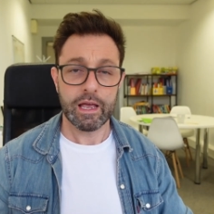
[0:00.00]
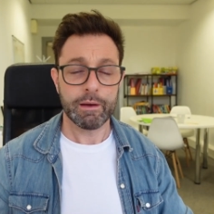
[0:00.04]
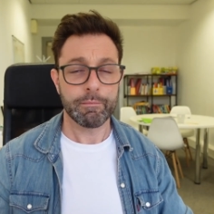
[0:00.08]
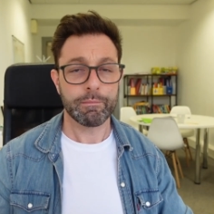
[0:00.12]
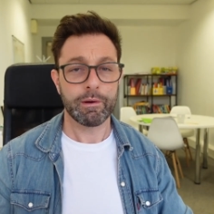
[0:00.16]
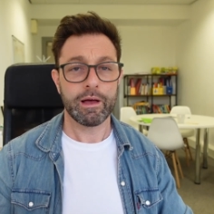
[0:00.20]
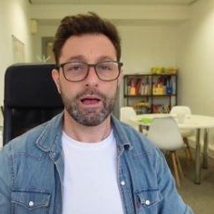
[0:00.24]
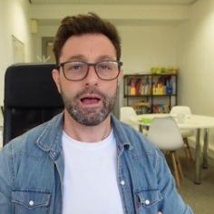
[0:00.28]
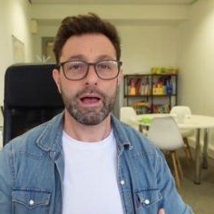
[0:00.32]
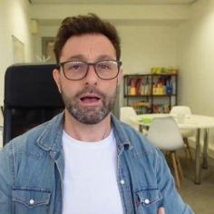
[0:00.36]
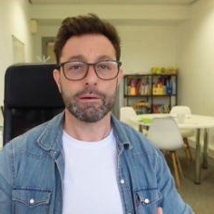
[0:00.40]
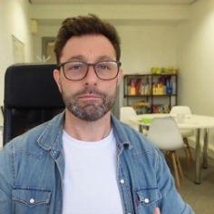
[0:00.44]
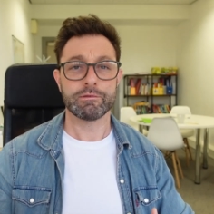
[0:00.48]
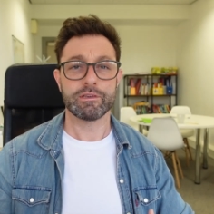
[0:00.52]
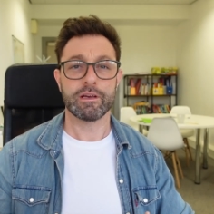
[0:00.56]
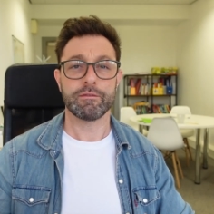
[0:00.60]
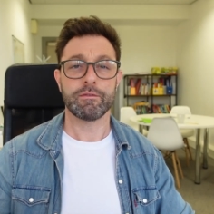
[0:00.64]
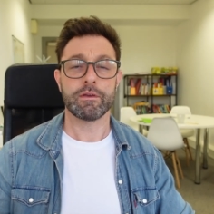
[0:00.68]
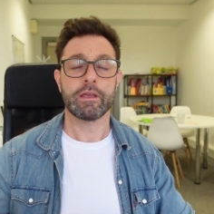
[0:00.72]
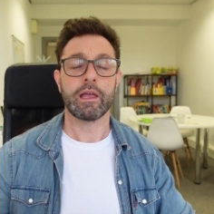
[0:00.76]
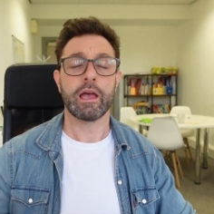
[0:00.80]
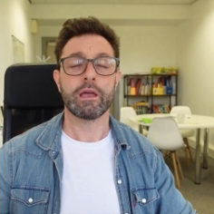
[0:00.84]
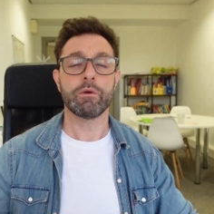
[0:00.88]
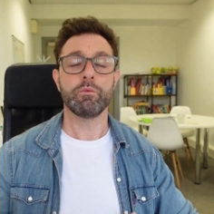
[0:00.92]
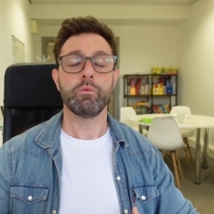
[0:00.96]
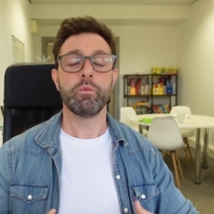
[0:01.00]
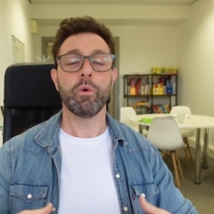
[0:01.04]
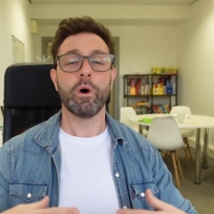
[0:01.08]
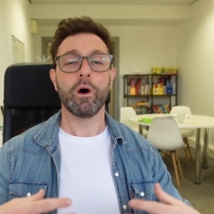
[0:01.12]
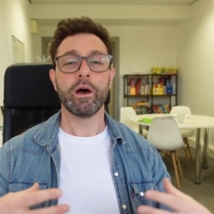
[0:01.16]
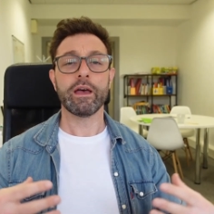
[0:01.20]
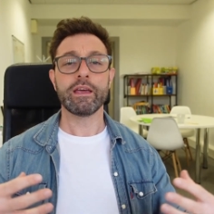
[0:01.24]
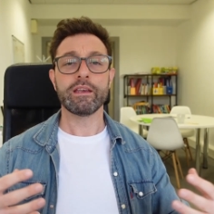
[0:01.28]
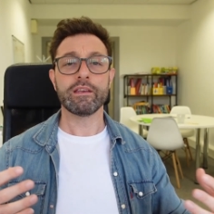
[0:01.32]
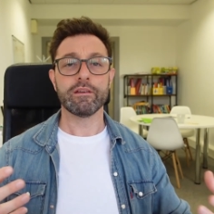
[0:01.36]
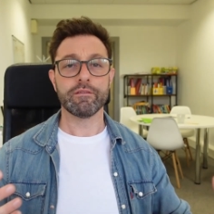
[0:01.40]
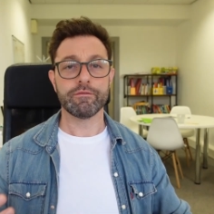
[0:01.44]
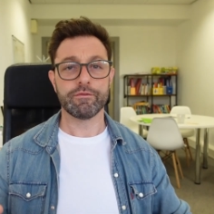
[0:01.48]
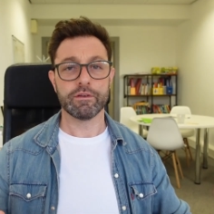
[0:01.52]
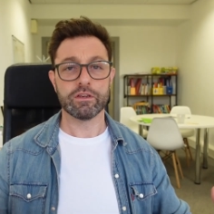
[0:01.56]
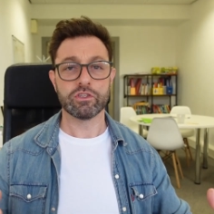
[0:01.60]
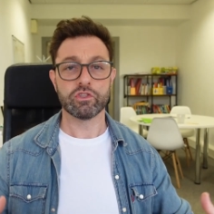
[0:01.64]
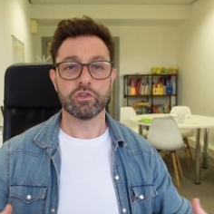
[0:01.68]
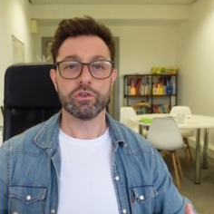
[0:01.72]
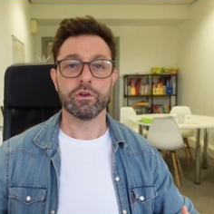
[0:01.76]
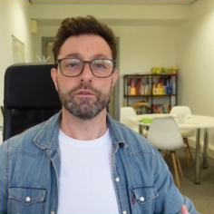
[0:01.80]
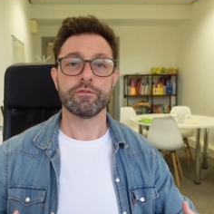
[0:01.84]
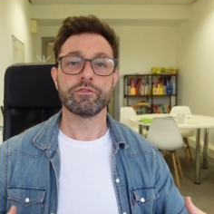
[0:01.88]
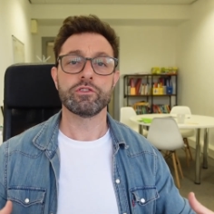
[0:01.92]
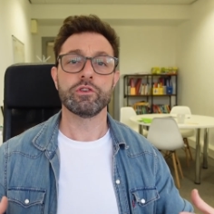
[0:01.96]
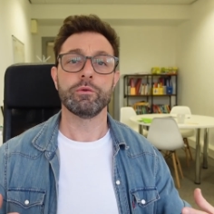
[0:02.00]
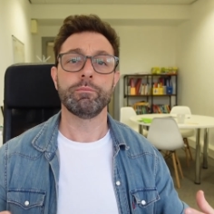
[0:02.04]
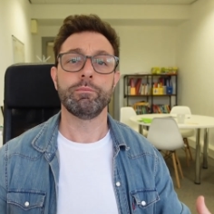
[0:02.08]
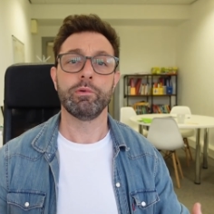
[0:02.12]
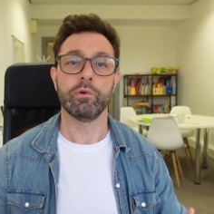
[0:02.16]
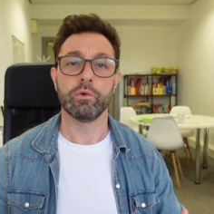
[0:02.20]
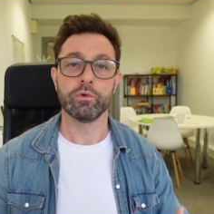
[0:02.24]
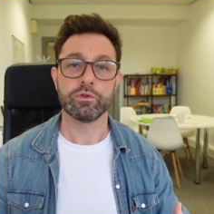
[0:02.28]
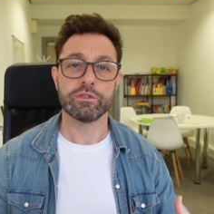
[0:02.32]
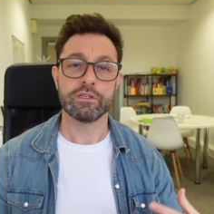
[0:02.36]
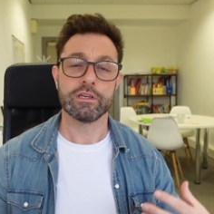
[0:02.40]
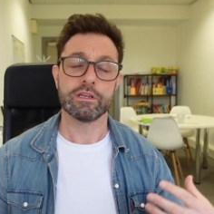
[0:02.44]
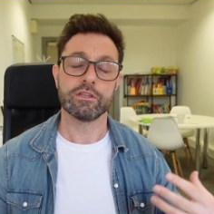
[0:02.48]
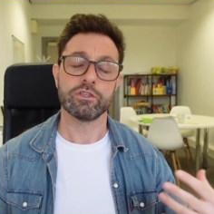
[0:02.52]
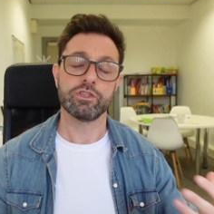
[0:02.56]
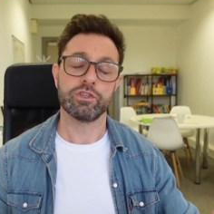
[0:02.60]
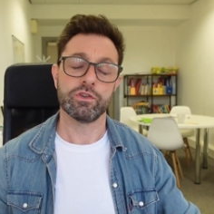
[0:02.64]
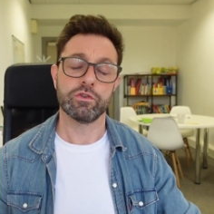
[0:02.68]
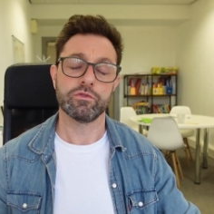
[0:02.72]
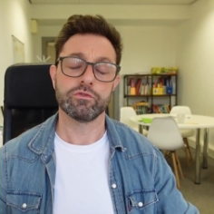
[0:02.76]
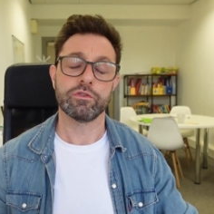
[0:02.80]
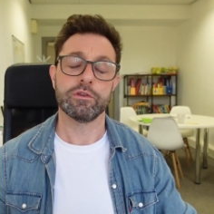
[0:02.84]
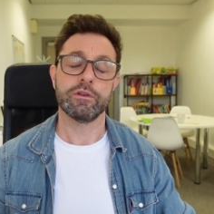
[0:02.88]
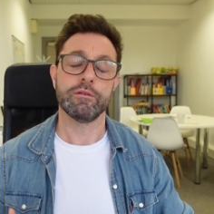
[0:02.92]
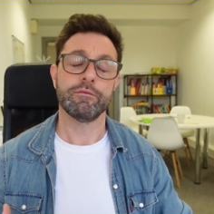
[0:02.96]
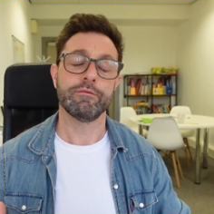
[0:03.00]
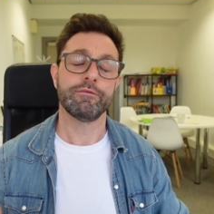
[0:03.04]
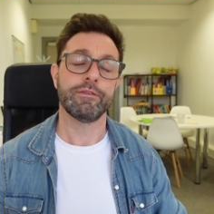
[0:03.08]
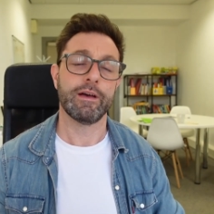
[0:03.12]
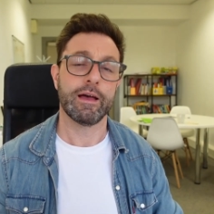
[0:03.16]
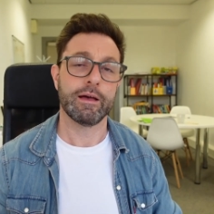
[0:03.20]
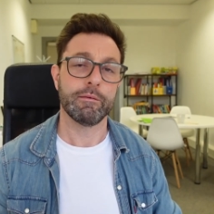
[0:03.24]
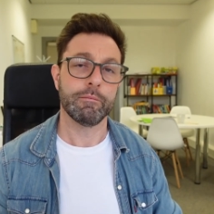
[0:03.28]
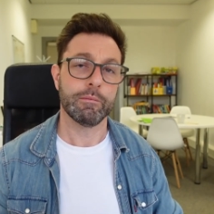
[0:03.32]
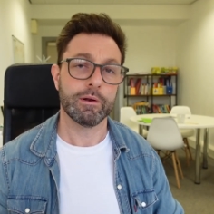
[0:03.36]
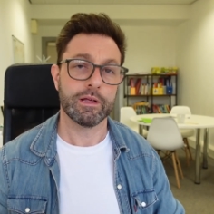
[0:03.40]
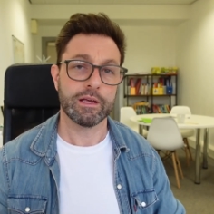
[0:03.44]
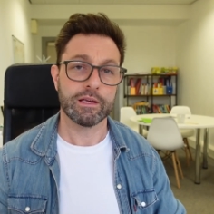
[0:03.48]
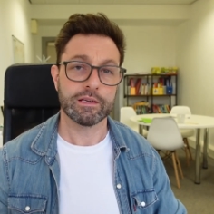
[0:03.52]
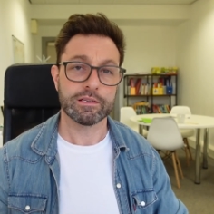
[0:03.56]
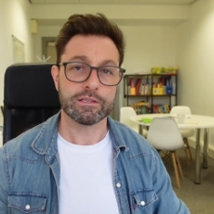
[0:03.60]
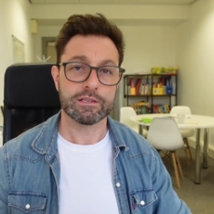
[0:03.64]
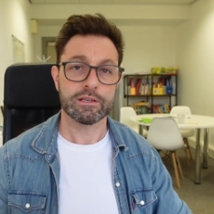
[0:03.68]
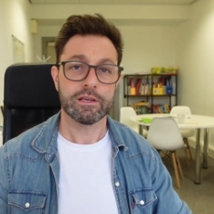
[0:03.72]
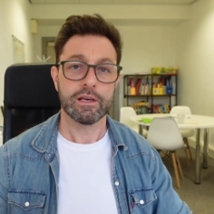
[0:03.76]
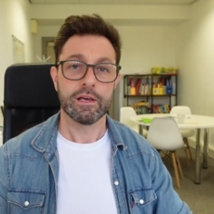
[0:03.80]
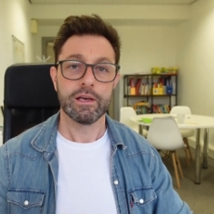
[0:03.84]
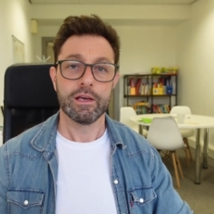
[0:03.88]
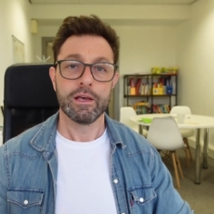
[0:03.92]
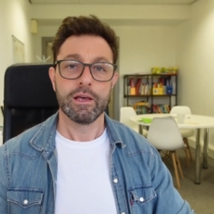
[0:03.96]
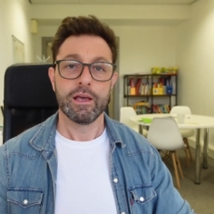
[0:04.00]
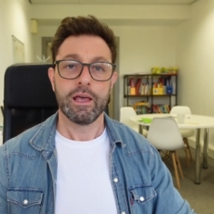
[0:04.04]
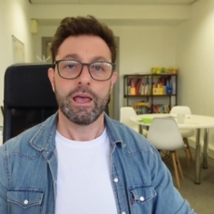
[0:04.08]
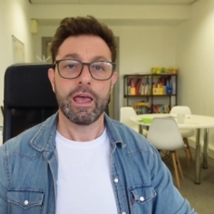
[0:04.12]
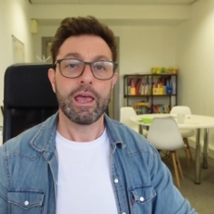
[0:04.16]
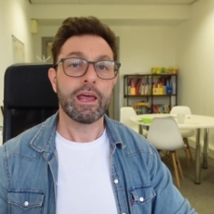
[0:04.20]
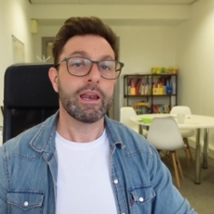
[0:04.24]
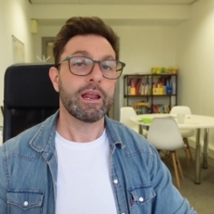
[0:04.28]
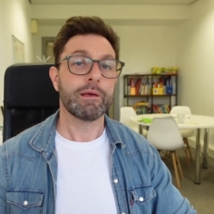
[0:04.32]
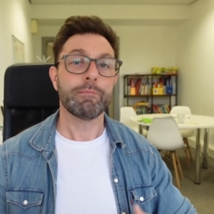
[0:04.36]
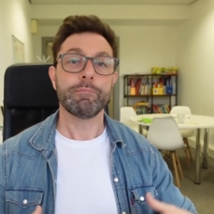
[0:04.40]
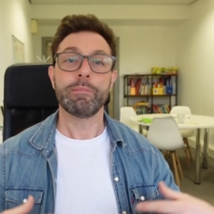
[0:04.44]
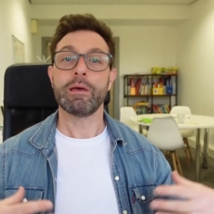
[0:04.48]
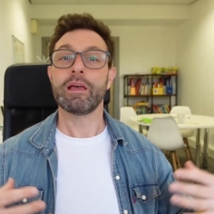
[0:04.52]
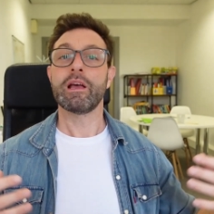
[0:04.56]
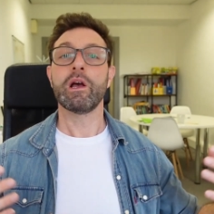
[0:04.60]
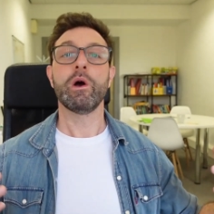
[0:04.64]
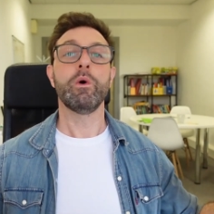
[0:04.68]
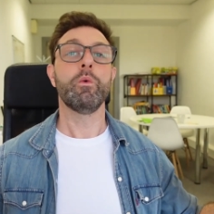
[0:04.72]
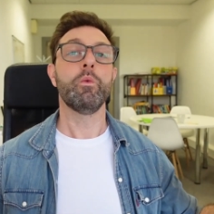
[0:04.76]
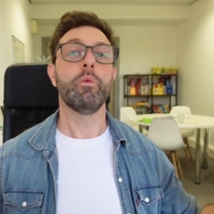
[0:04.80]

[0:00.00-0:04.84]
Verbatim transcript: and perhaps having a wider vision of supporting children and families in a bigger